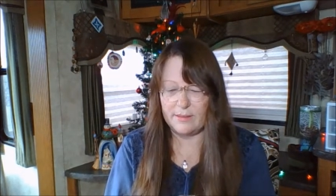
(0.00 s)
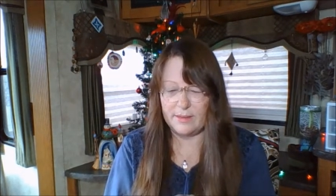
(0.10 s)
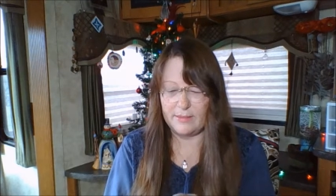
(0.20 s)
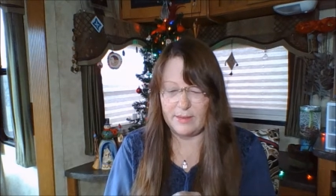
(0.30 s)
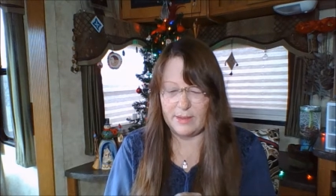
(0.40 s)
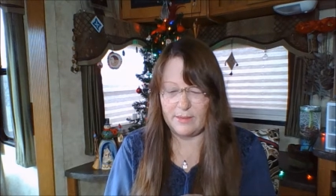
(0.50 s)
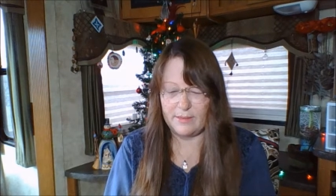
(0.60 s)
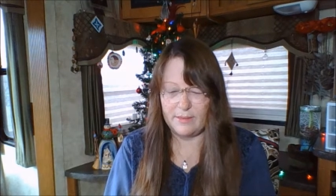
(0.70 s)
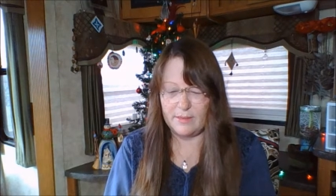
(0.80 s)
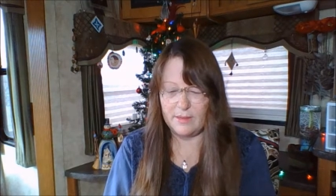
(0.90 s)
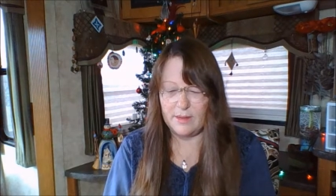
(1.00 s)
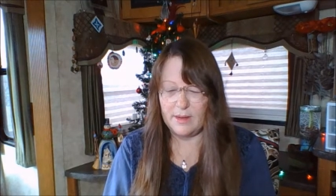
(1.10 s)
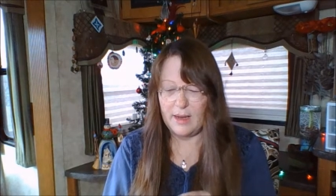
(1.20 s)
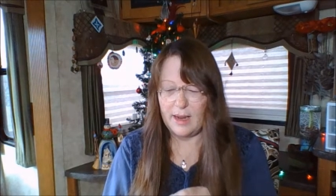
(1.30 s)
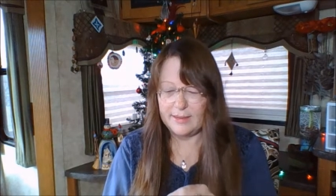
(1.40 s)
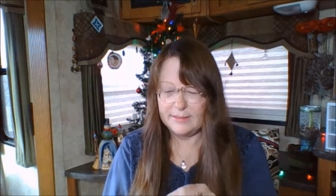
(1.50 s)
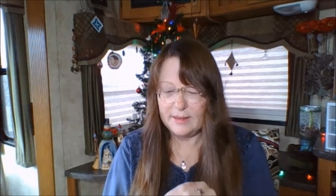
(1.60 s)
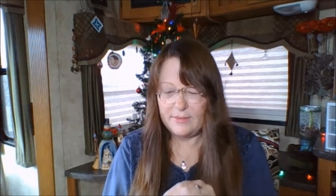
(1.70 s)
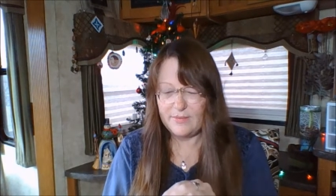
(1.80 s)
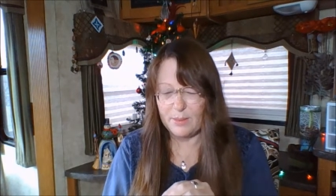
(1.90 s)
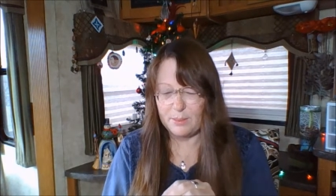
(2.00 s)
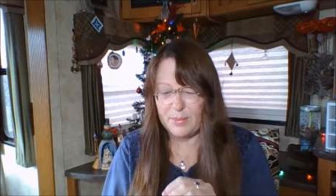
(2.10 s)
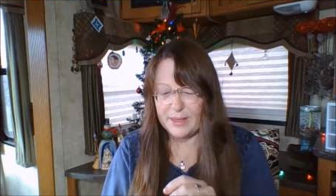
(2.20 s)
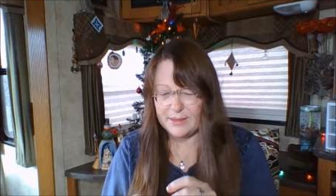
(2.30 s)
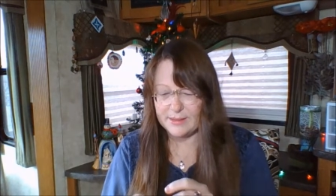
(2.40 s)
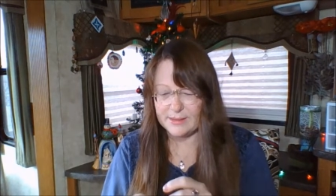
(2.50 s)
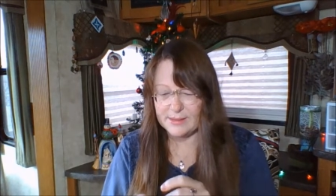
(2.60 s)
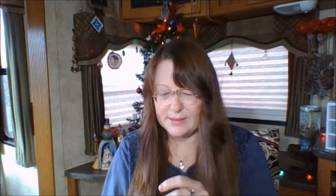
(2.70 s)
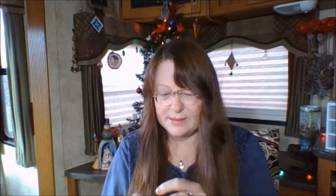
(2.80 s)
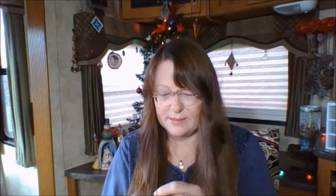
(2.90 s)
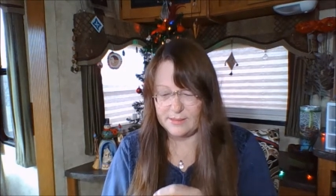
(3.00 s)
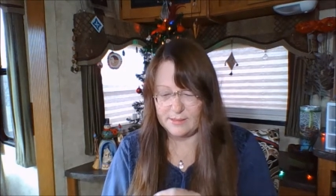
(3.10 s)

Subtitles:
There we go. I love the buttons.